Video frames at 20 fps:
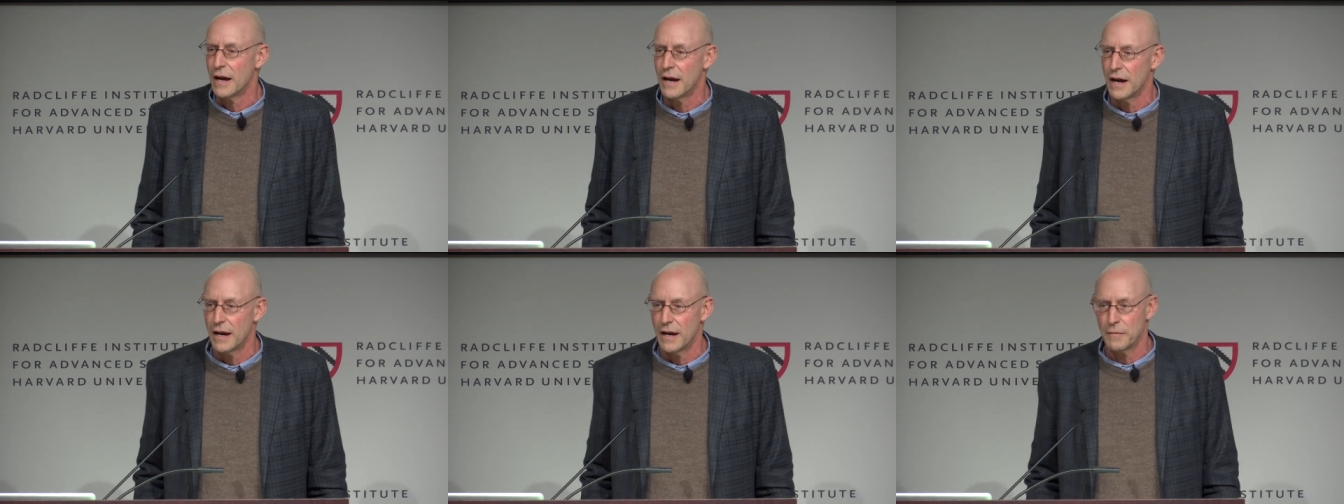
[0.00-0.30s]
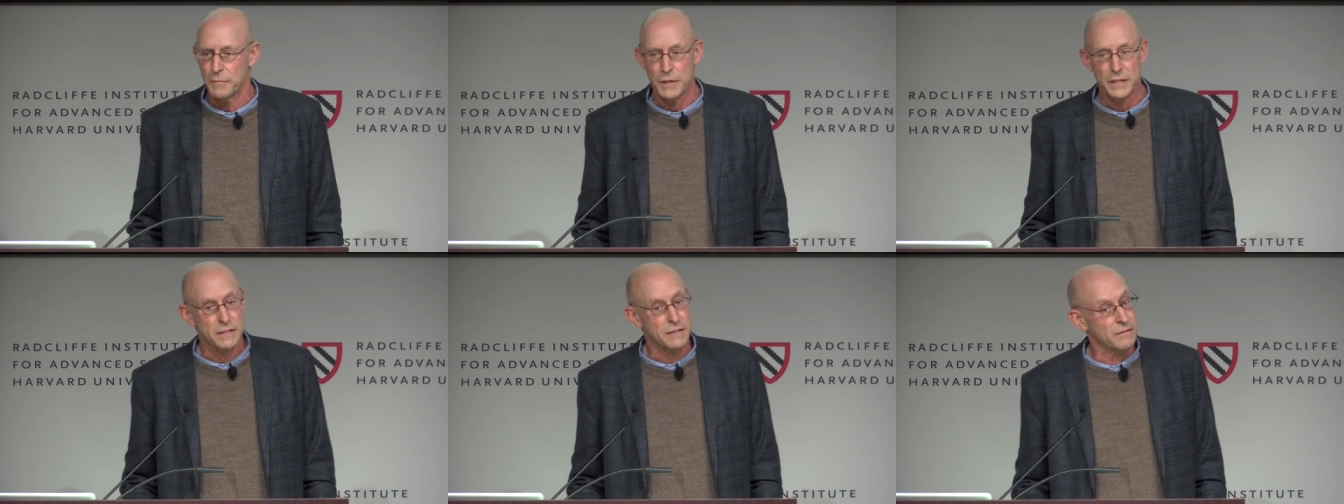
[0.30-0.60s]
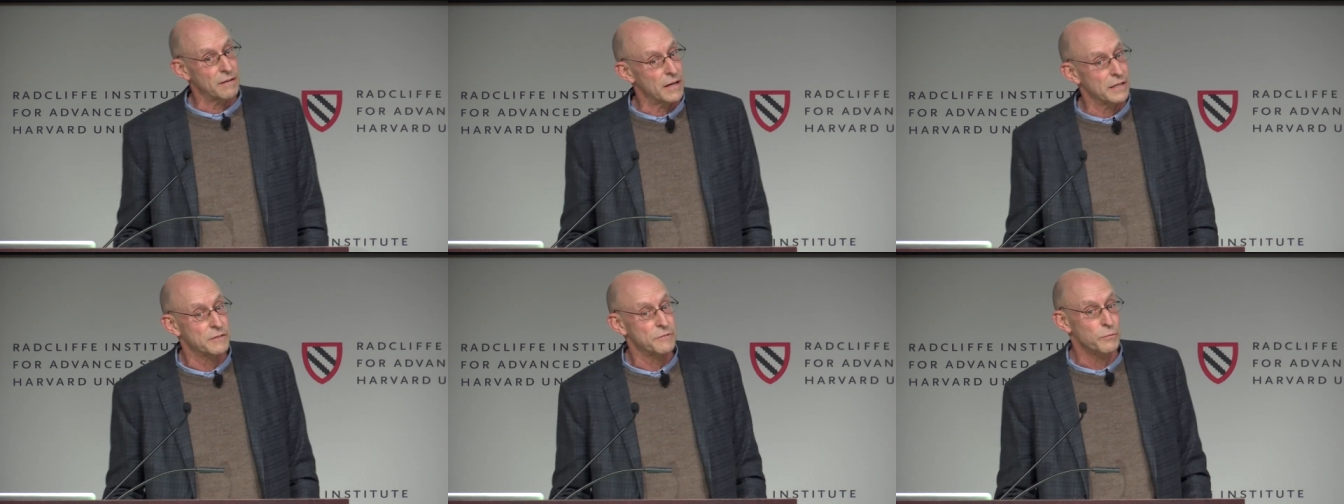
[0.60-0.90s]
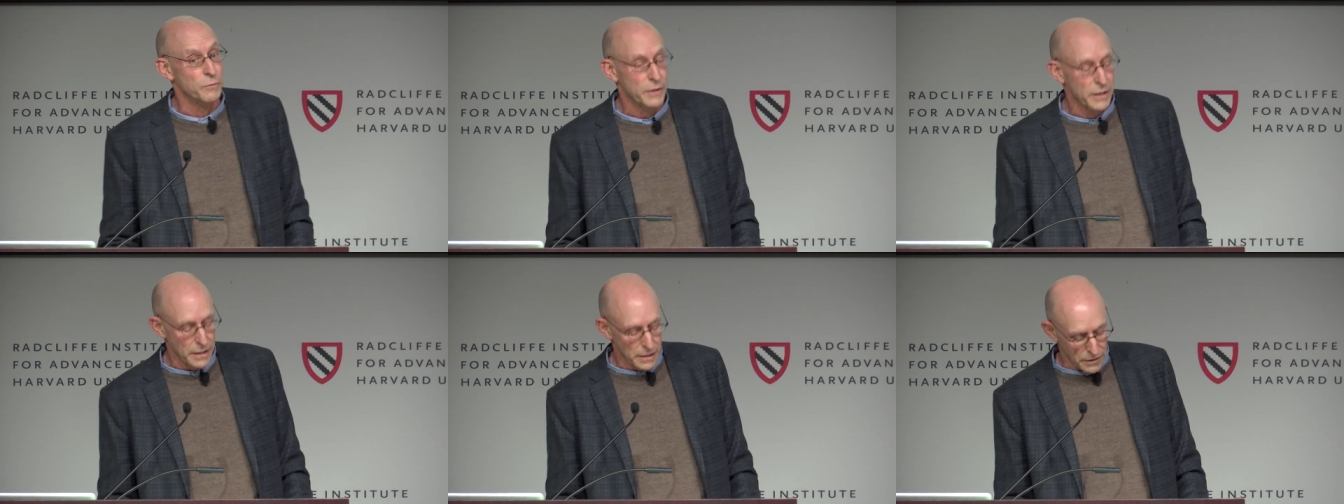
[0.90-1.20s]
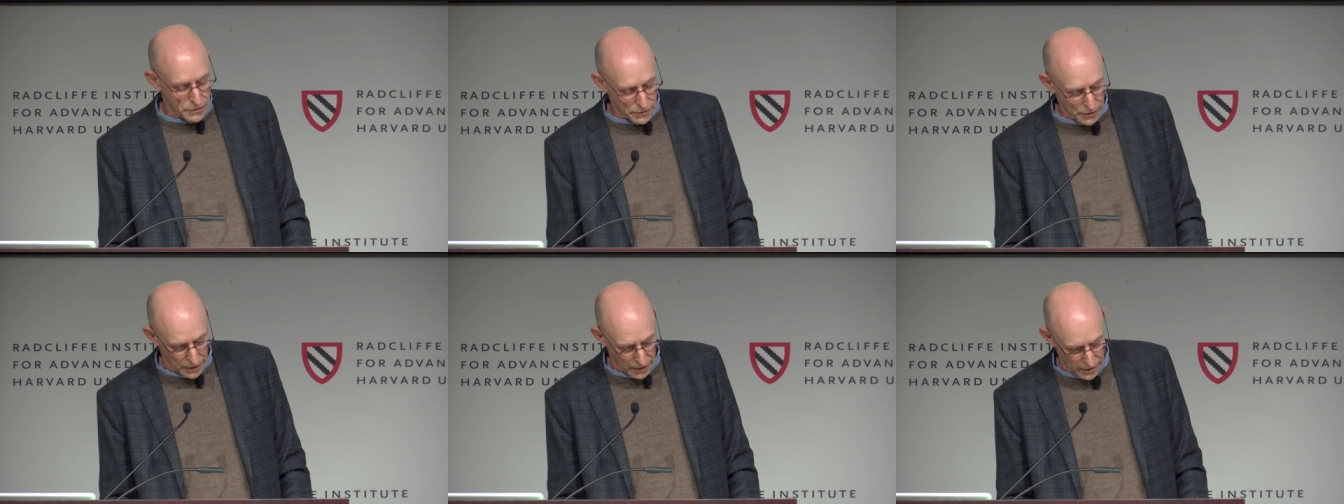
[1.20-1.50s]
Um, it's, it's really
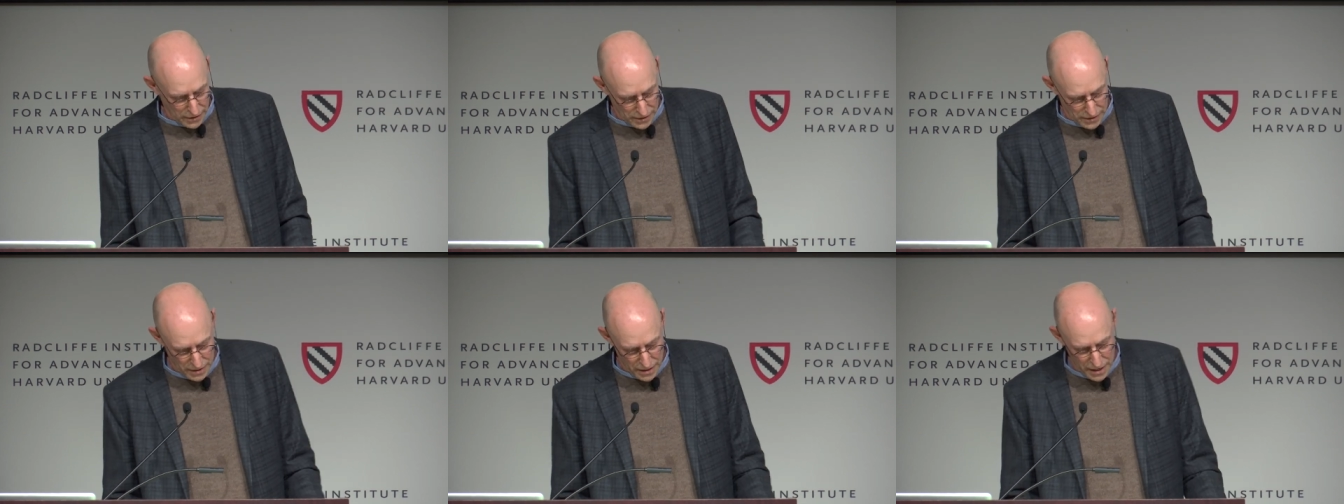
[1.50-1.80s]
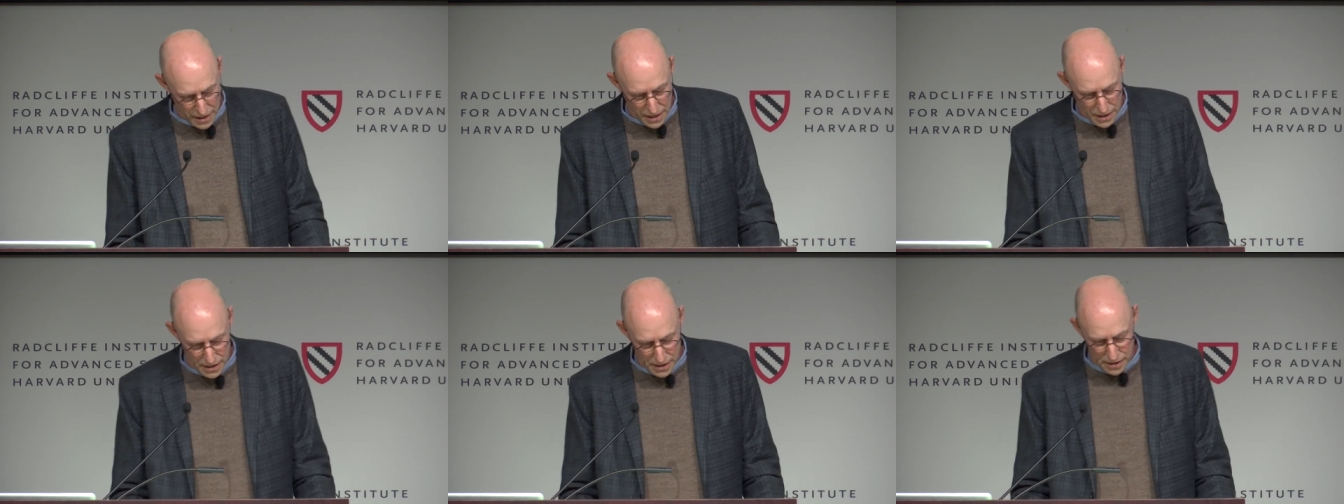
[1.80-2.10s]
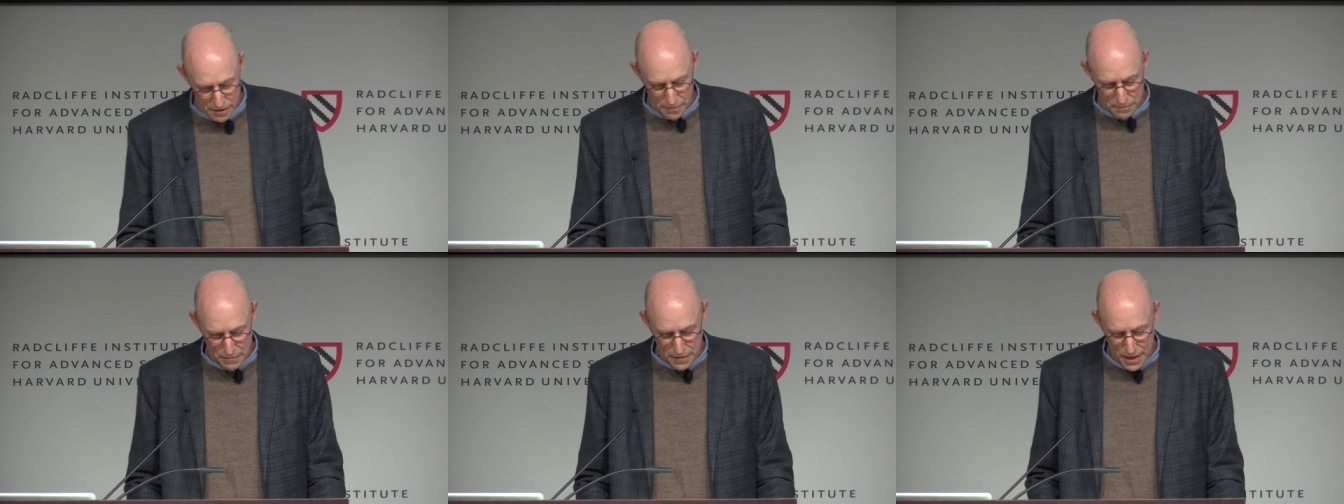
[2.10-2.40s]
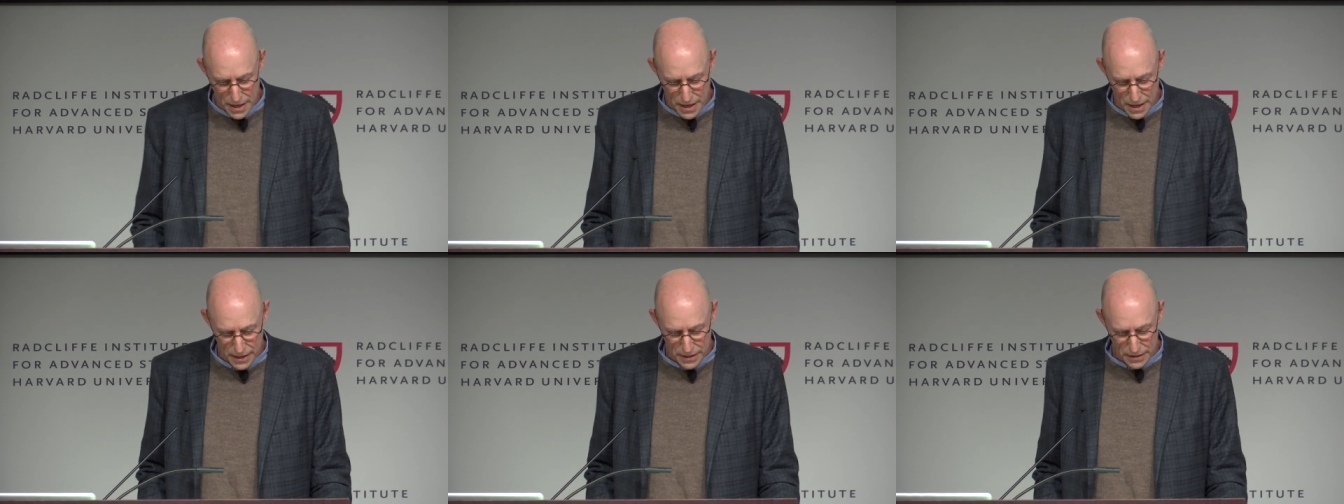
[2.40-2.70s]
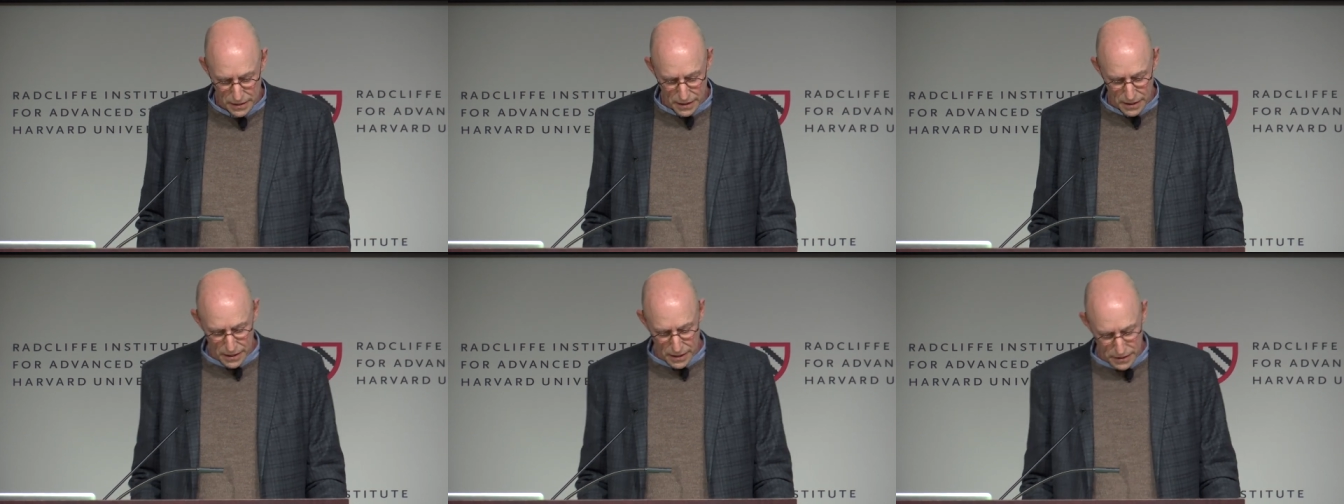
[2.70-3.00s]
crooked. Um,
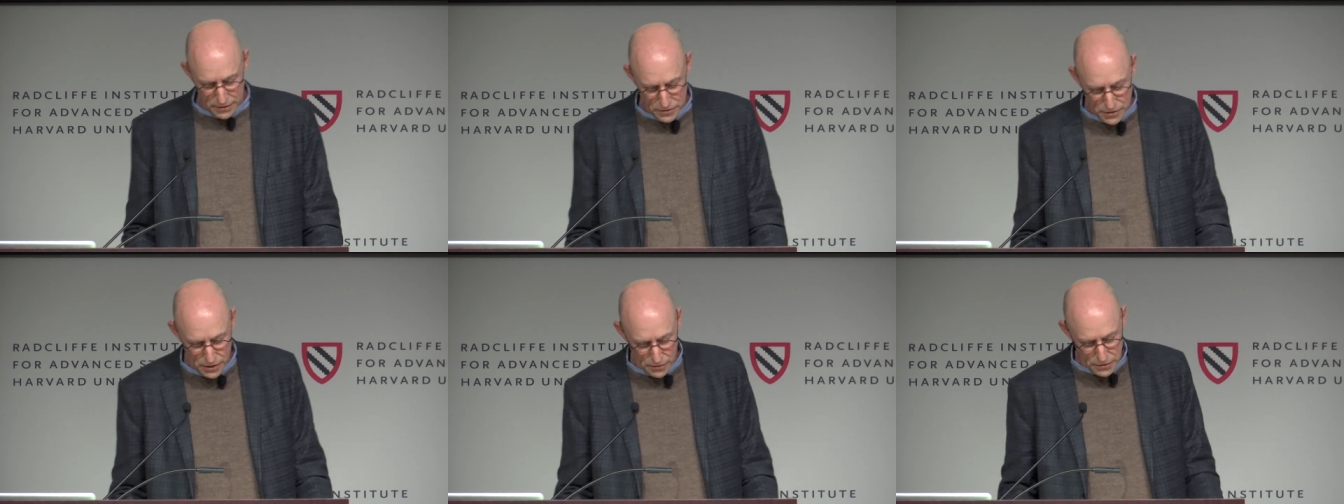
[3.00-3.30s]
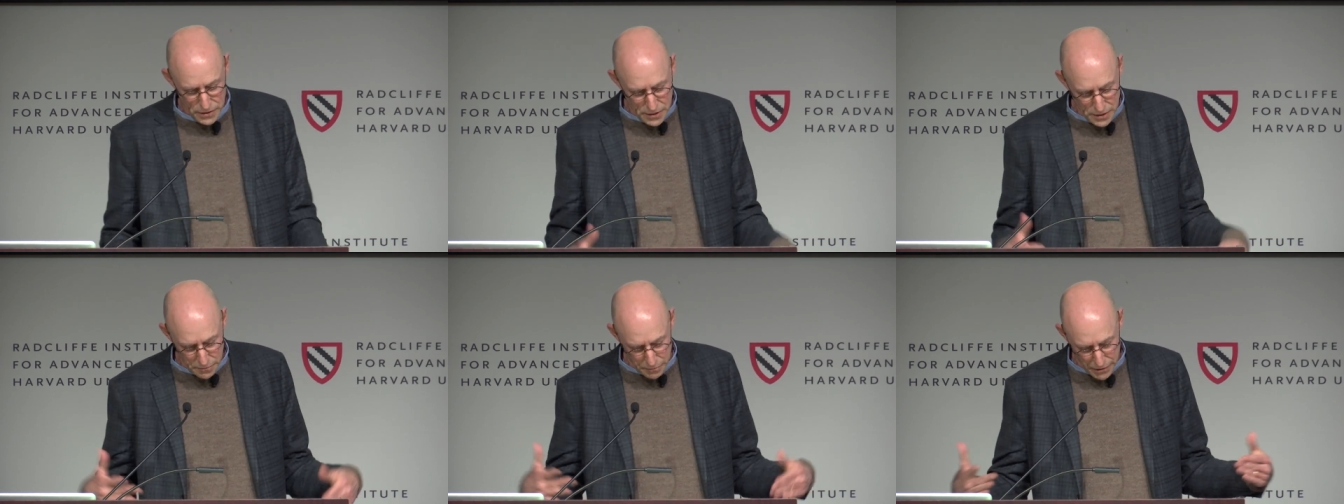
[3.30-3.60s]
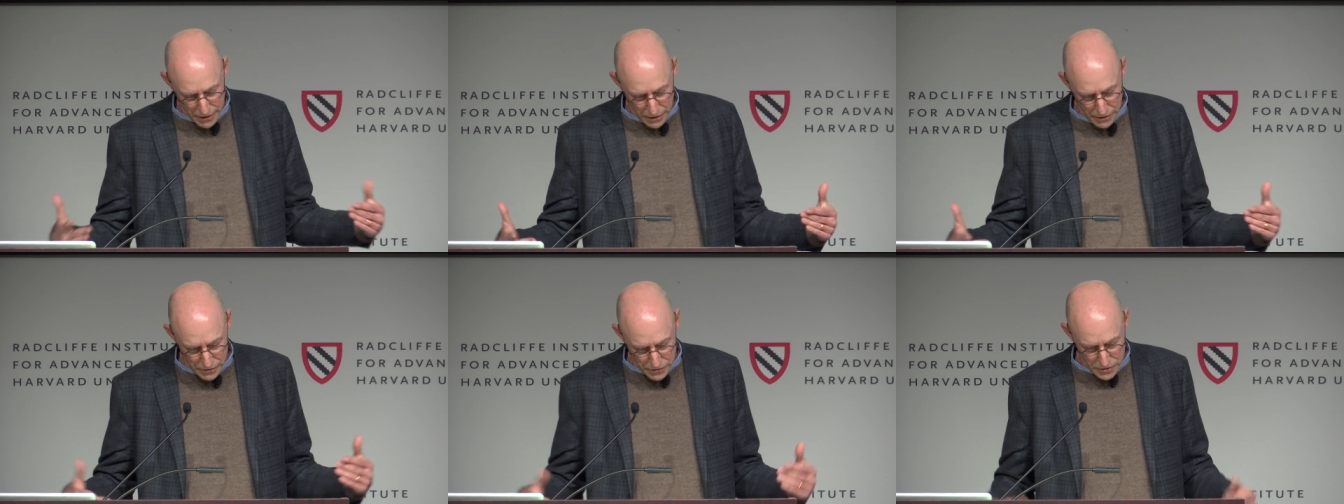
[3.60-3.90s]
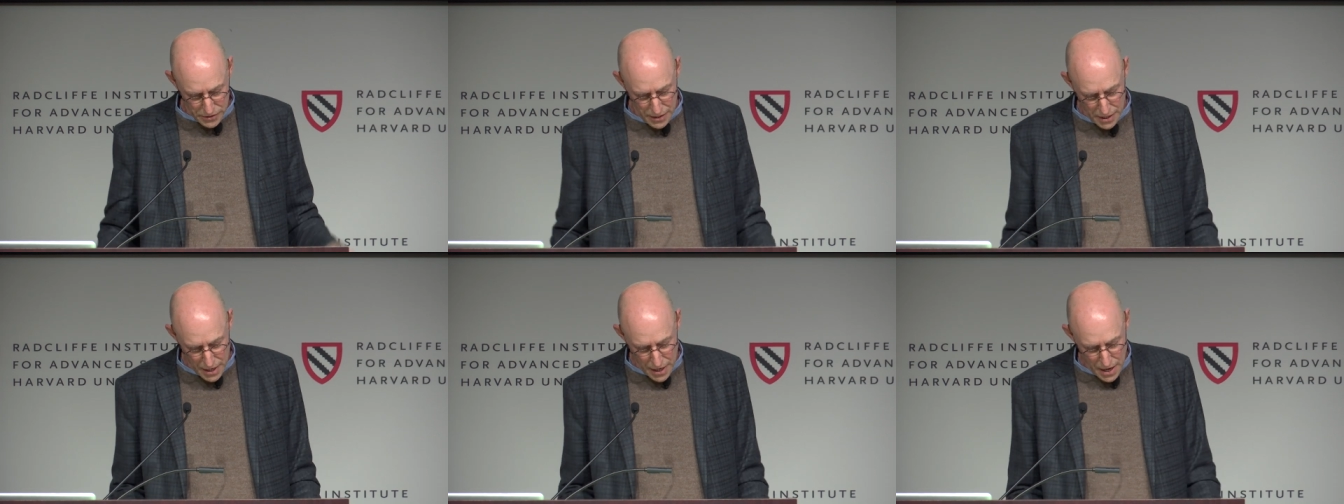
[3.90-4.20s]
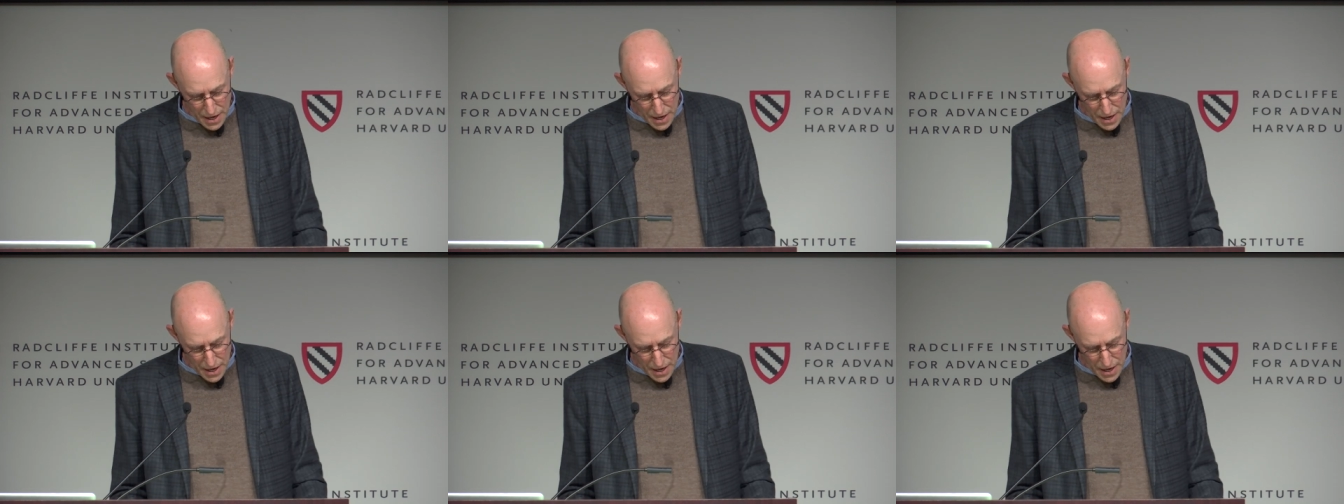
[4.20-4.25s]
and uh, so this appears